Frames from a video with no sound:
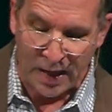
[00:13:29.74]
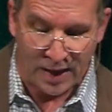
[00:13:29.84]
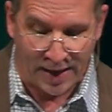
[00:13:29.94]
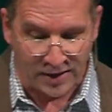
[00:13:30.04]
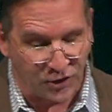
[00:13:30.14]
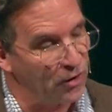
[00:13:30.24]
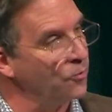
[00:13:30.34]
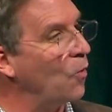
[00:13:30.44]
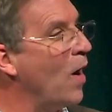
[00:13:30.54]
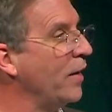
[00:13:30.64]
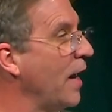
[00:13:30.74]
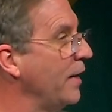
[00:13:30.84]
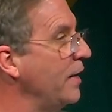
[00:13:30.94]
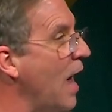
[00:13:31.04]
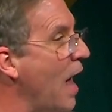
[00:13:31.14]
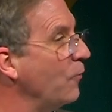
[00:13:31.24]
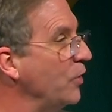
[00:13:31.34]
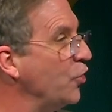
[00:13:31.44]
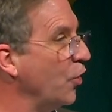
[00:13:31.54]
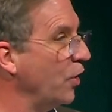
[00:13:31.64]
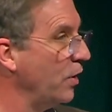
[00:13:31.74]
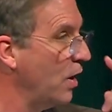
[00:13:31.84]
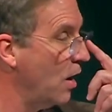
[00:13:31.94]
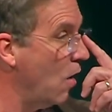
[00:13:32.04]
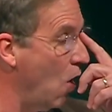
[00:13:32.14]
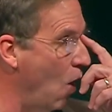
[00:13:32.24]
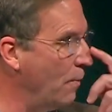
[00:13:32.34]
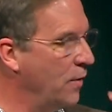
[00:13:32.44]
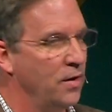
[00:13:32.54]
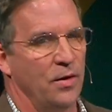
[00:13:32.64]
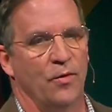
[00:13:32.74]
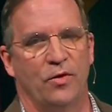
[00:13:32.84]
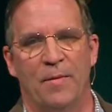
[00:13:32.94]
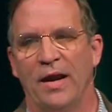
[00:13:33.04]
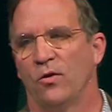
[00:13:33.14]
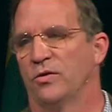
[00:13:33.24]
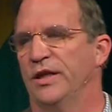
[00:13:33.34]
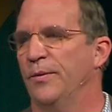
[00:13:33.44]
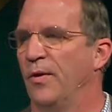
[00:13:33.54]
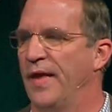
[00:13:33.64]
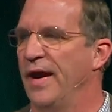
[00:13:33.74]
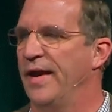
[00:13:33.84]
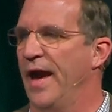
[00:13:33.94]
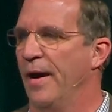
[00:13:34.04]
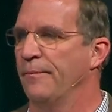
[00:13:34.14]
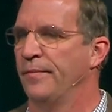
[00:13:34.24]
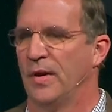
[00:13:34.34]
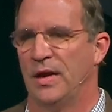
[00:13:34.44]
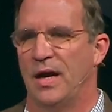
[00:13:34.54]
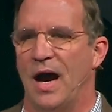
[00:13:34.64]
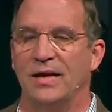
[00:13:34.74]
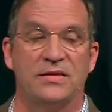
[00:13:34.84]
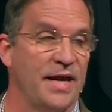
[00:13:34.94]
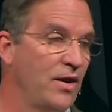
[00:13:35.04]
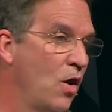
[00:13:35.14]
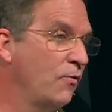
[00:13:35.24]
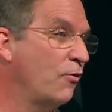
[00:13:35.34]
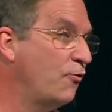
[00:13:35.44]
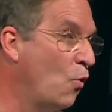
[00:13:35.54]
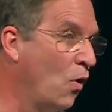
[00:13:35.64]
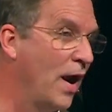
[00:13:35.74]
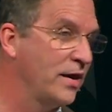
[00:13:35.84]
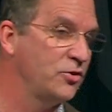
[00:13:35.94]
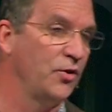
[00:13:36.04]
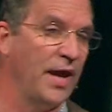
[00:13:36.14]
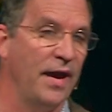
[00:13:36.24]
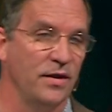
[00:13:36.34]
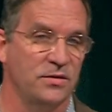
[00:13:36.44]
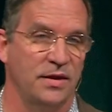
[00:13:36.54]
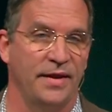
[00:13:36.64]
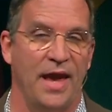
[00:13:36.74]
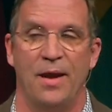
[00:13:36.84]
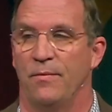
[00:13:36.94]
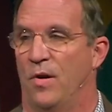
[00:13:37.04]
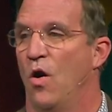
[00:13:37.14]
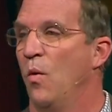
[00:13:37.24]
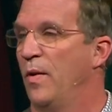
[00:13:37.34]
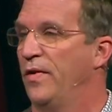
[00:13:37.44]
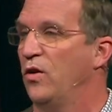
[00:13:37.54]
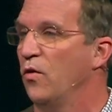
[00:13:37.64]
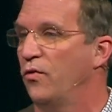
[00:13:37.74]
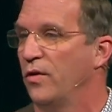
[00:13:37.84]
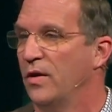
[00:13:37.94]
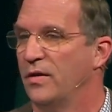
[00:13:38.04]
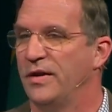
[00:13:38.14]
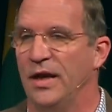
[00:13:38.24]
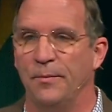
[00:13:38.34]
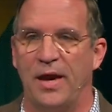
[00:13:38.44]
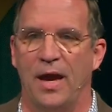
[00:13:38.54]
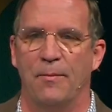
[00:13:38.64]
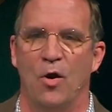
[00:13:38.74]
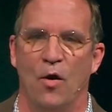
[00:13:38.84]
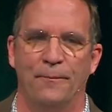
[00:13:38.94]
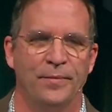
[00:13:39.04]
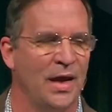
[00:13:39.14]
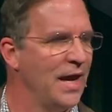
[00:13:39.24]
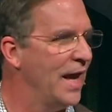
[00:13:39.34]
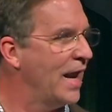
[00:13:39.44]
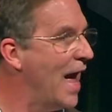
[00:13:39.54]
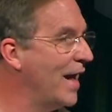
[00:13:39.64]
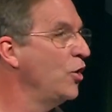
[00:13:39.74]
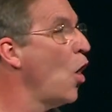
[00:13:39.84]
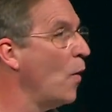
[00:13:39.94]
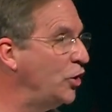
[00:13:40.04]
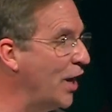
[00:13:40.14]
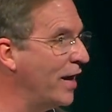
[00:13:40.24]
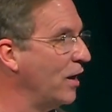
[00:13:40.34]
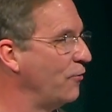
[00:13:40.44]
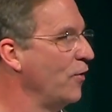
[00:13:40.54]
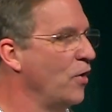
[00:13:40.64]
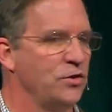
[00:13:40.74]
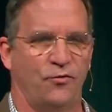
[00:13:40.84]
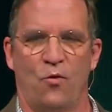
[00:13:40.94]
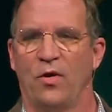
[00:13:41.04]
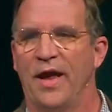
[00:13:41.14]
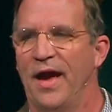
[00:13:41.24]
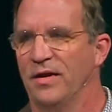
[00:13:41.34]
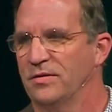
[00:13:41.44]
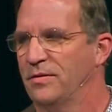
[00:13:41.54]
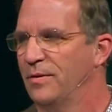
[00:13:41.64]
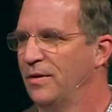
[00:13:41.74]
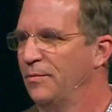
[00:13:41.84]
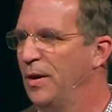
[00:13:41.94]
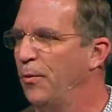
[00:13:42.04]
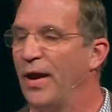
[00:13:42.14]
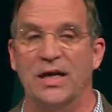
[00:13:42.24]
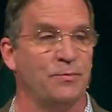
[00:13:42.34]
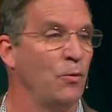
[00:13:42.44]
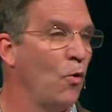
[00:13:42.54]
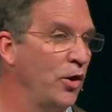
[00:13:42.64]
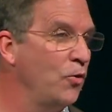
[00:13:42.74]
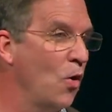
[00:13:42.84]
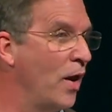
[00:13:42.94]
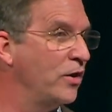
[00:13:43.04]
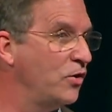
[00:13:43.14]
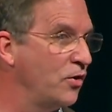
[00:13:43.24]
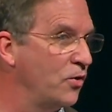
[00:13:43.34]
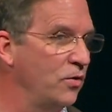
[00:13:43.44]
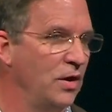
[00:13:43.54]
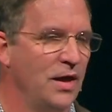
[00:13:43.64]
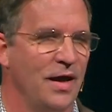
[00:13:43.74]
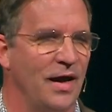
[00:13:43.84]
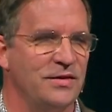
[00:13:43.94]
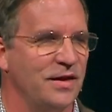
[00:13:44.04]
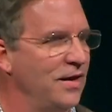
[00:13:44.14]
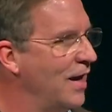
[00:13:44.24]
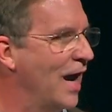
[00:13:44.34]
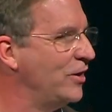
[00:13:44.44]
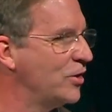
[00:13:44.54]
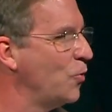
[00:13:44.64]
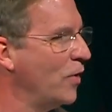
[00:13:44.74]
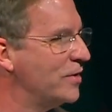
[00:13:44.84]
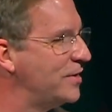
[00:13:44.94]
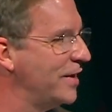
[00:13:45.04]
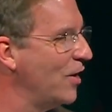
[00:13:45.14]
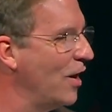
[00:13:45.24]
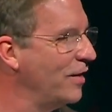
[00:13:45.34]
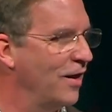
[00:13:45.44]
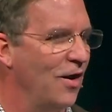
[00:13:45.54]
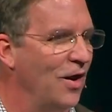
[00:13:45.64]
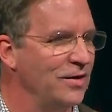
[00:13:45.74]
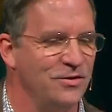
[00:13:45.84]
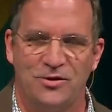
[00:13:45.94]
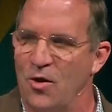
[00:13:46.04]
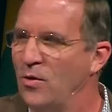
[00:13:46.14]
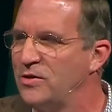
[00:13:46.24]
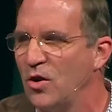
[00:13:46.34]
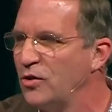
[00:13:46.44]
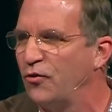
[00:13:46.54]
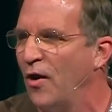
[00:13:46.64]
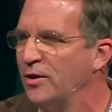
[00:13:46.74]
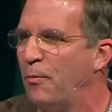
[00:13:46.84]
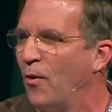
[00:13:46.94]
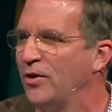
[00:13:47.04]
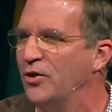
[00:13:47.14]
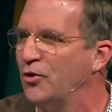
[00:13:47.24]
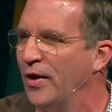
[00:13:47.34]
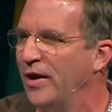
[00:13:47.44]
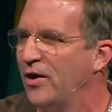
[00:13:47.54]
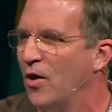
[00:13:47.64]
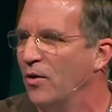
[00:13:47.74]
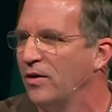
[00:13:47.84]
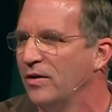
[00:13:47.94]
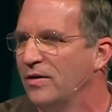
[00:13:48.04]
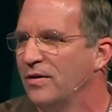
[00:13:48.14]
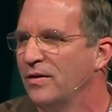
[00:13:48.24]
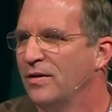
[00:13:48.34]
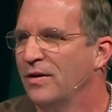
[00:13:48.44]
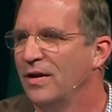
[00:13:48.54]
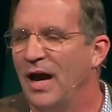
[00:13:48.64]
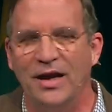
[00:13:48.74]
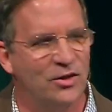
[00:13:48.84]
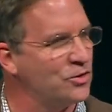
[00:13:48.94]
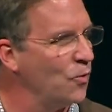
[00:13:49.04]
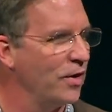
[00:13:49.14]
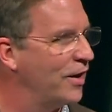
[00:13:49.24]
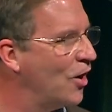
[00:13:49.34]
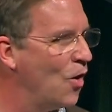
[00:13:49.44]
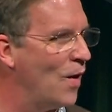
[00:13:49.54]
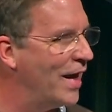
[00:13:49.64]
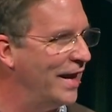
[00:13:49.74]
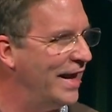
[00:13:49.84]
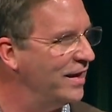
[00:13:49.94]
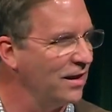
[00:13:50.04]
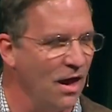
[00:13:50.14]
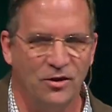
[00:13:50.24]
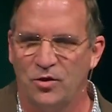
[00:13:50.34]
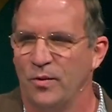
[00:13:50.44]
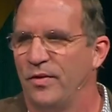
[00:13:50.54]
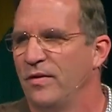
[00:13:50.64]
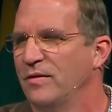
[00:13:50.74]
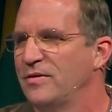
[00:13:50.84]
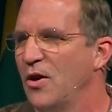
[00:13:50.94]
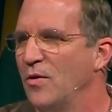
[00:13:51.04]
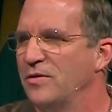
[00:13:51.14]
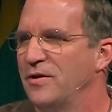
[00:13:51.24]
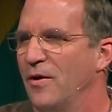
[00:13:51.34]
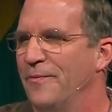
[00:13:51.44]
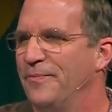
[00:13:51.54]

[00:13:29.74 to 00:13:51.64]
Last year in Rwanda, I did not return home with the medical team when they came. I stayed on for 4 extra days and came home when the youth team came home. And I had no agenda for those 4 days. People asked me, what are you going to do? And I said, I just want to sit on so-and-so's front porch and drink a Coke. I just want to go and eat lunch with so-and-so.